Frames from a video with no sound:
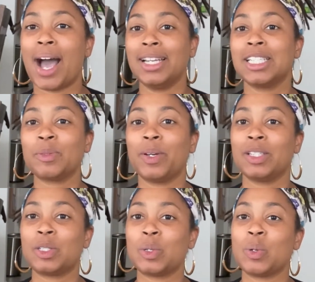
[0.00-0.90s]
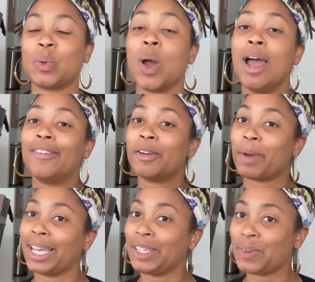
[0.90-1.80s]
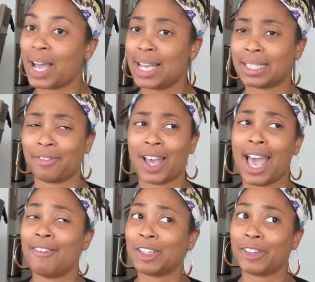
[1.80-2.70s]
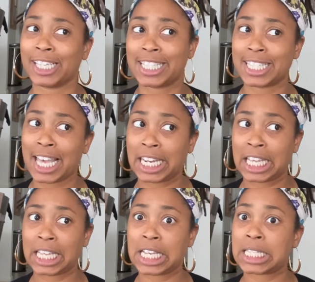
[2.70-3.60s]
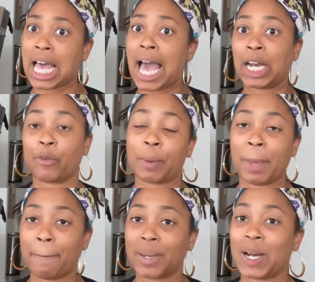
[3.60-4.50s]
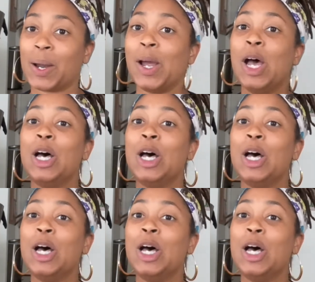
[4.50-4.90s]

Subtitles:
I just want to remind you guys, if I haven't already said it, because I don't remember,